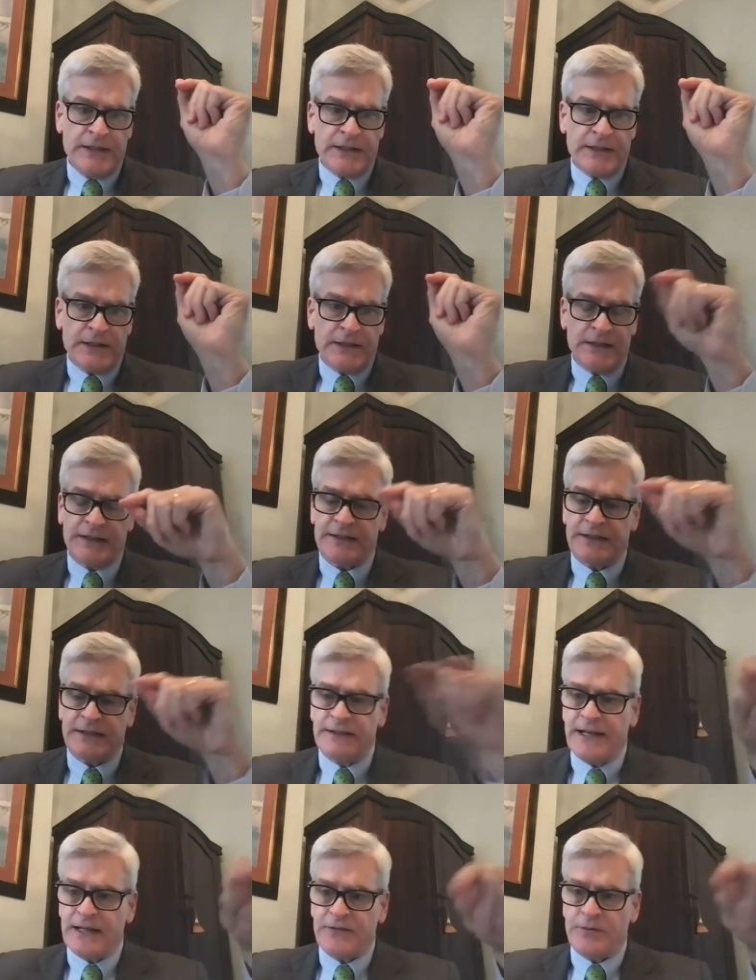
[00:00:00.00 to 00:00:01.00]
collecting
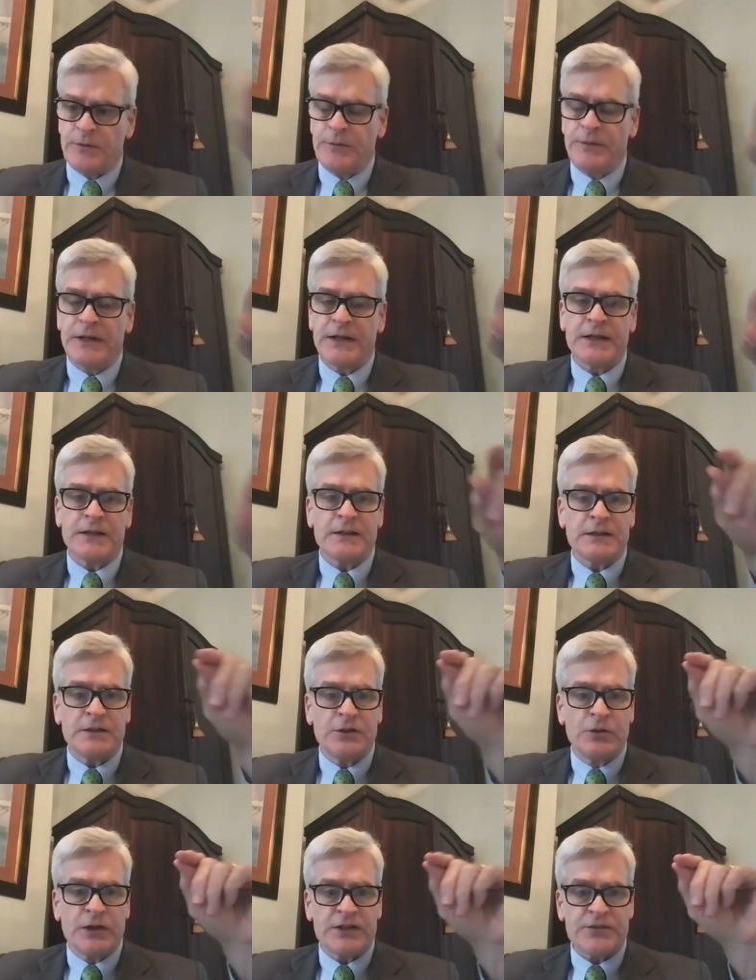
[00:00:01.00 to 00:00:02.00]
data from 1 million
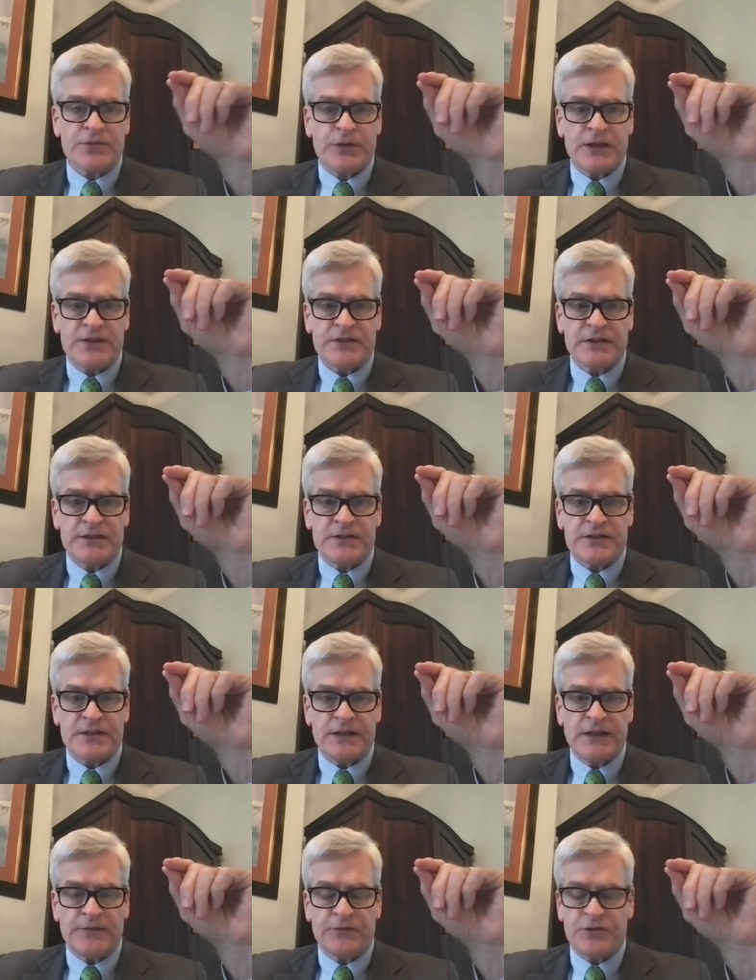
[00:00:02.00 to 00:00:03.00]
US residents
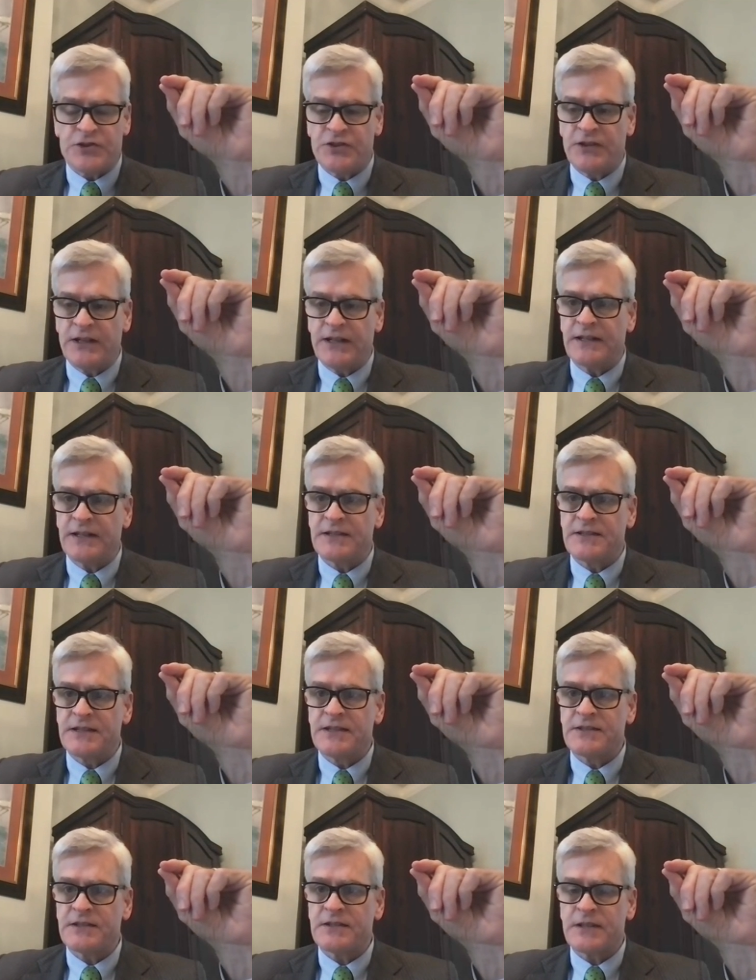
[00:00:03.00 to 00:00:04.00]
for genetic
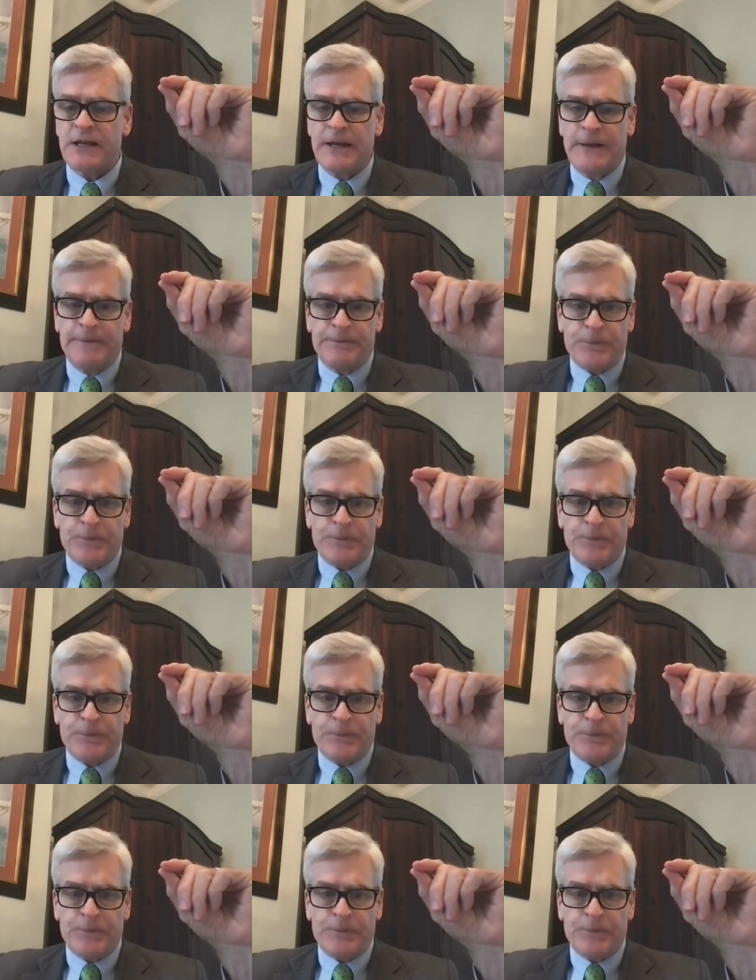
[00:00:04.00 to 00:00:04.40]
diseases.